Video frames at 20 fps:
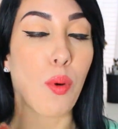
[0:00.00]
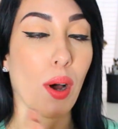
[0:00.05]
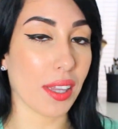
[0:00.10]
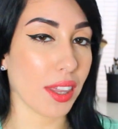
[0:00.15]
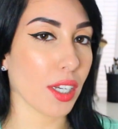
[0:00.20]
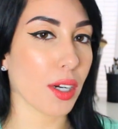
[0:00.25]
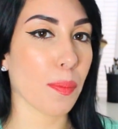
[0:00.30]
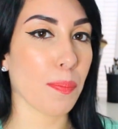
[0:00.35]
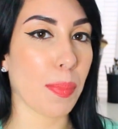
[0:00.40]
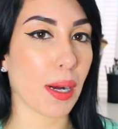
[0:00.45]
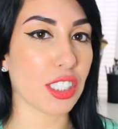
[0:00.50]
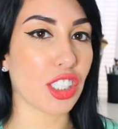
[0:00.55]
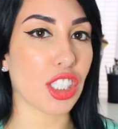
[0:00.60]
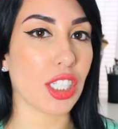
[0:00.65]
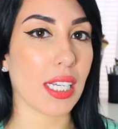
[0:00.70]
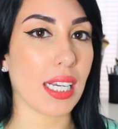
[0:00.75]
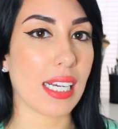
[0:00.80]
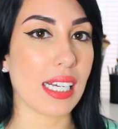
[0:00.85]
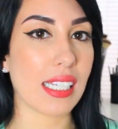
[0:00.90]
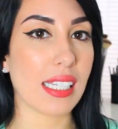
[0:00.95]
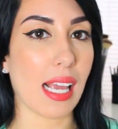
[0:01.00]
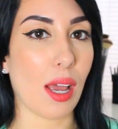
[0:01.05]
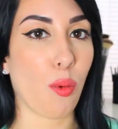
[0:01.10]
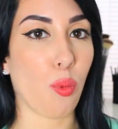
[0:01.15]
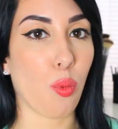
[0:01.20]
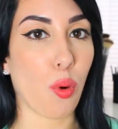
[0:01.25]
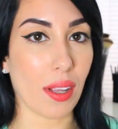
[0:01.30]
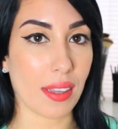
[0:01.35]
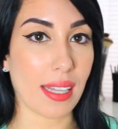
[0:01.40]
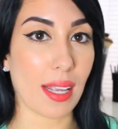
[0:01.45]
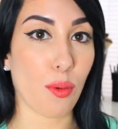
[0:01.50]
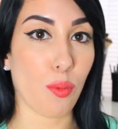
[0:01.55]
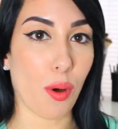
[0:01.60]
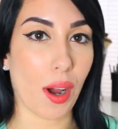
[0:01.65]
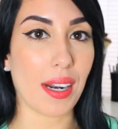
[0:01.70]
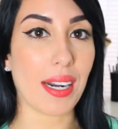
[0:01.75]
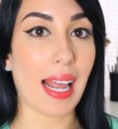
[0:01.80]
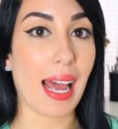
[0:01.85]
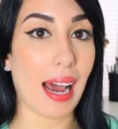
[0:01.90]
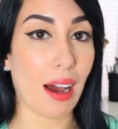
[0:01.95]
what their budget is and what they
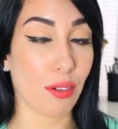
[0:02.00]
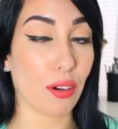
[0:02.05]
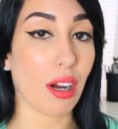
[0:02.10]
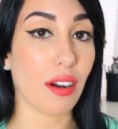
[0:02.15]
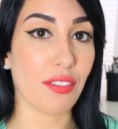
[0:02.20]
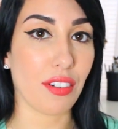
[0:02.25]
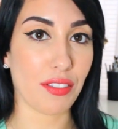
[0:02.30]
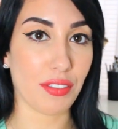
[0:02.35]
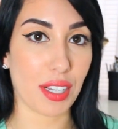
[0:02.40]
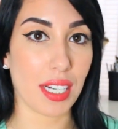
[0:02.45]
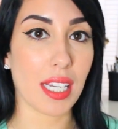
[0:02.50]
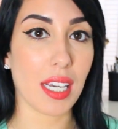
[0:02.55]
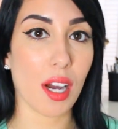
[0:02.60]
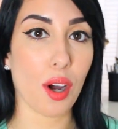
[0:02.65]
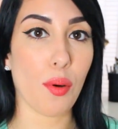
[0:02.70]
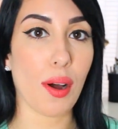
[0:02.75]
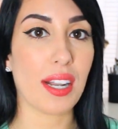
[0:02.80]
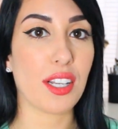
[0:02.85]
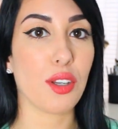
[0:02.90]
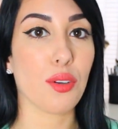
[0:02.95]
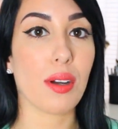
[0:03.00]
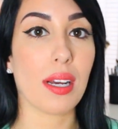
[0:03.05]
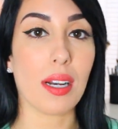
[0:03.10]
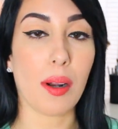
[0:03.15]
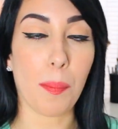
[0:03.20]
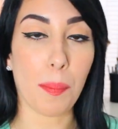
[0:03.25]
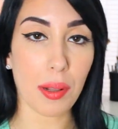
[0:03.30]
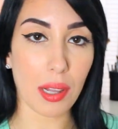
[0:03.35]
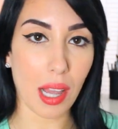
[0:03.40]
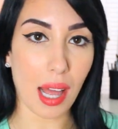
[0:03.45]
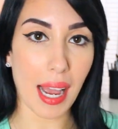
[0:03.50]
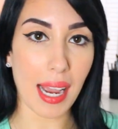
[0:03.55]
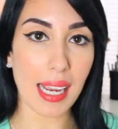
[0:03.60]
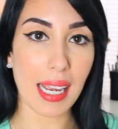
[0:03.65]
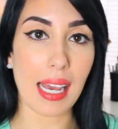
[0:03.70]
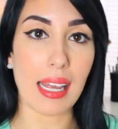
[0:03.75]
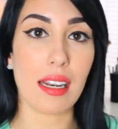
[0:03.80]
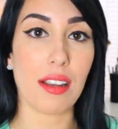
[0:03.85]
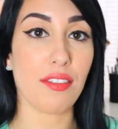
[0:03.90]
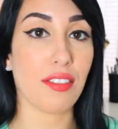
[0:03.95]
want out of a video and you can apply
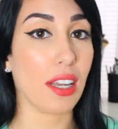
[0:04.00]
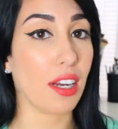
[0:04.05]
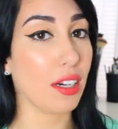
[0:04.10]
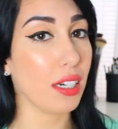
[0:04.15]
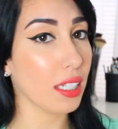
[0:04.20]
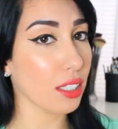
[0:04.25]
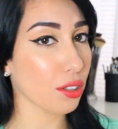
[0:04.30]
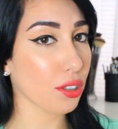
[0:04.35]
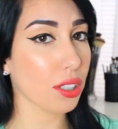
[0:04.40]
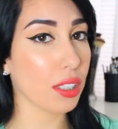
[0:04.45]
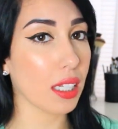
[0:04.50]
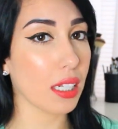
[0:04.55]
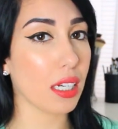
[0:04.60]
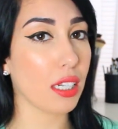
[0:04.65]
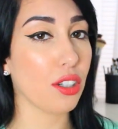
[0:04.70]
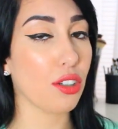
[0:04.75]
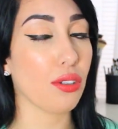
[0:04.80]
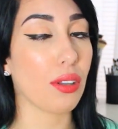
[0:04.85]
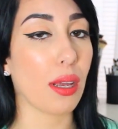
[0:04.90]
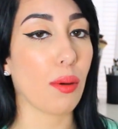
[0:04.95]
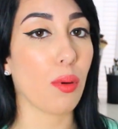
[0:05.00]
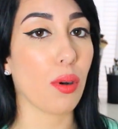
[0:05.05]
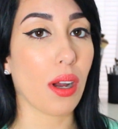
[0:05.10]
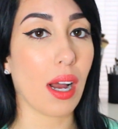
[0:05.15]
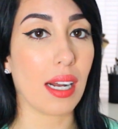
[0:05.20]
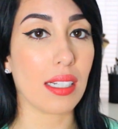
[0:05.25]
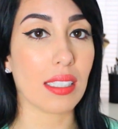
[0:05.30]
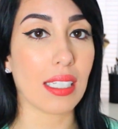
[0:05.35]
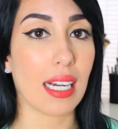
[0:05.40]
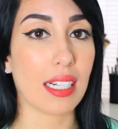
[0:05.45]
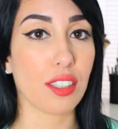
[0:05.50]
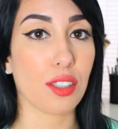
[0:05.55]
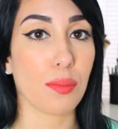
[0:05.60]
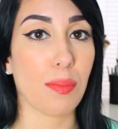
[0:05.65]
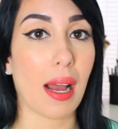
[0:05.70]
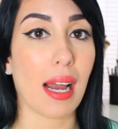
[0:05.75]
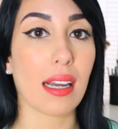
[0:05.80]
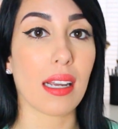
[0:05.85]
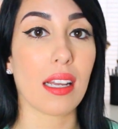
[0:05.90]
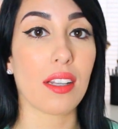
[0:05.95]
and if they are interested in you, they will contact you
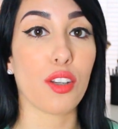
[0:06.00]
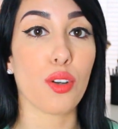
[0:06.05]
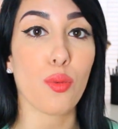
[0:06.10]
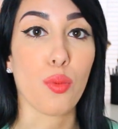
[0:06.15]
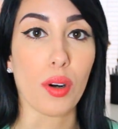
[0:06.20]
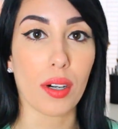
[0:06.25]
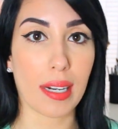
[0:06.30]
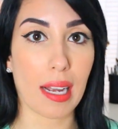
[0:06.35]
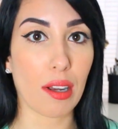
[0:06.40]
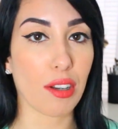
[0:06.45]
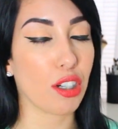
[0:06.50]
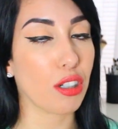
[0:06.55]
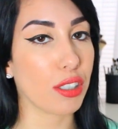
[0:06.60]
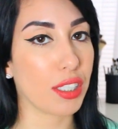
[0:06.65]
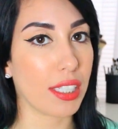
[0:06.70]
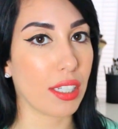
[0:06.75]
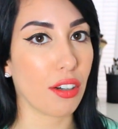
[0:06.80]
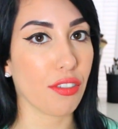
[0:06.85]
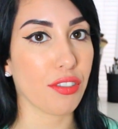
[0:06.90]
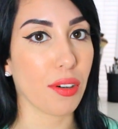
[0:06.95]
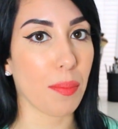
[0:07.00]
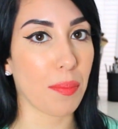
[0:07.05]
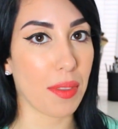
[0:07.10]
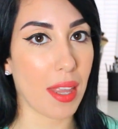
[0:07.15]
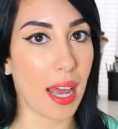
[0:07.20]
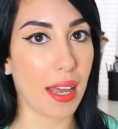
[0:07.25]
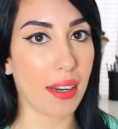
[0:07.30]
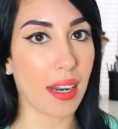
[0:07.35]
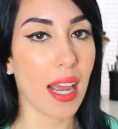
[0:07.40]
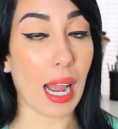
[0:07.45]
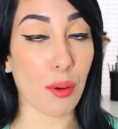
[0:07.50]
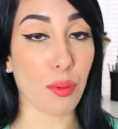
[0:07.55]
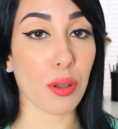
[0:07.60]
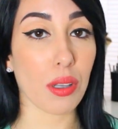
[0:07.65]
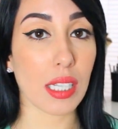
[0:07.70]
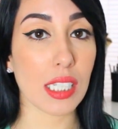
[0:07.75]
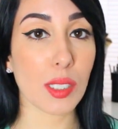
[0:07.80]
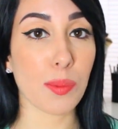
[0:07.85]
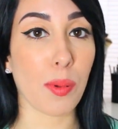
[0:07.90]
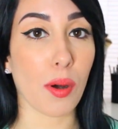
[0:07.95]
back and you work out your deal from then. I
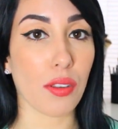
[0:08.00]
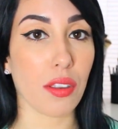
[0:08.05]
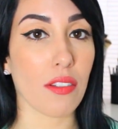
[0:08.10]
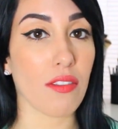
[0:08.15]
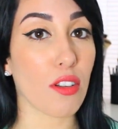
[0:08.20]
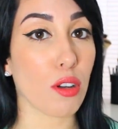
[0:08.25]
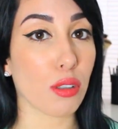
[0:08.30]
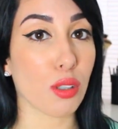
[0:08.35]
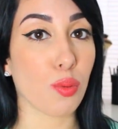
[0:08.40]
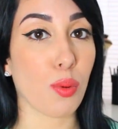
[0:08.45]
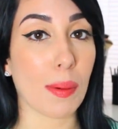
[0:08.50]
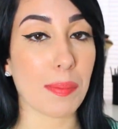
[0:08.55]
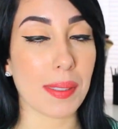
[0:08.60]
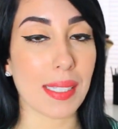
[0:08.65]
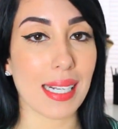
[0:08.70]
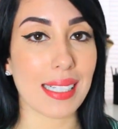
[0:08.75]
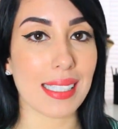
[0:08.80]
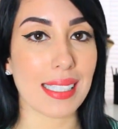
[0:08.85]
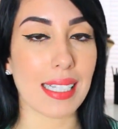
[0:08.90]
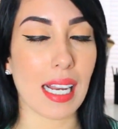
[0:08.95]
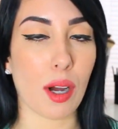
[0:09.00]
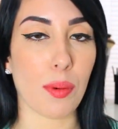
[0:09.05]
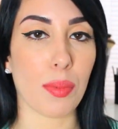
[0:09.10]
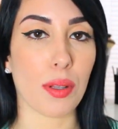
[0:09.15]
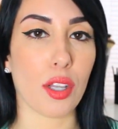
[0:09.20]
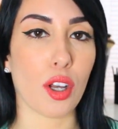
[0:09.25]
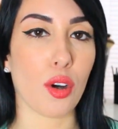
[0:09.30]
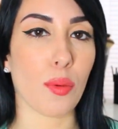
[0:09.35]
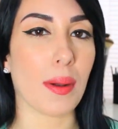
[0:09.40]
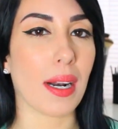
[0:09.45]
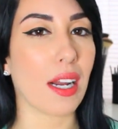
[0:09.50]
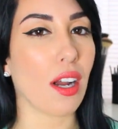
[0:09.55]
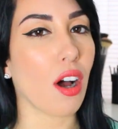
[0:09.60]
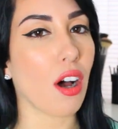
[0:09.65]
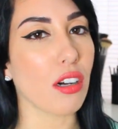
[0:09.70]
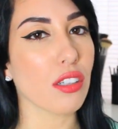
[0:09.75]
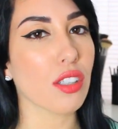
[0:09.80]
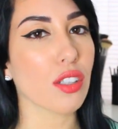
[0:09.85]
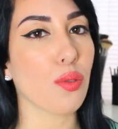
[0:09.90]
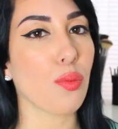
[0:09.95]
will list both of those websites down below, but I
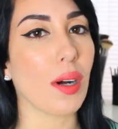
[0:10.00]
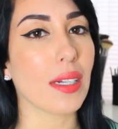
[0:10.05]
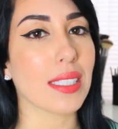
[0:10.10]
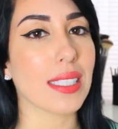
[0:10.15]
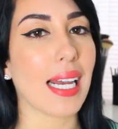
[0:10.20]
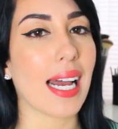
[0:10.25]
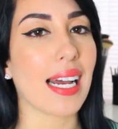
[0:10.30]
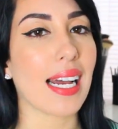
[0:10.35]
also want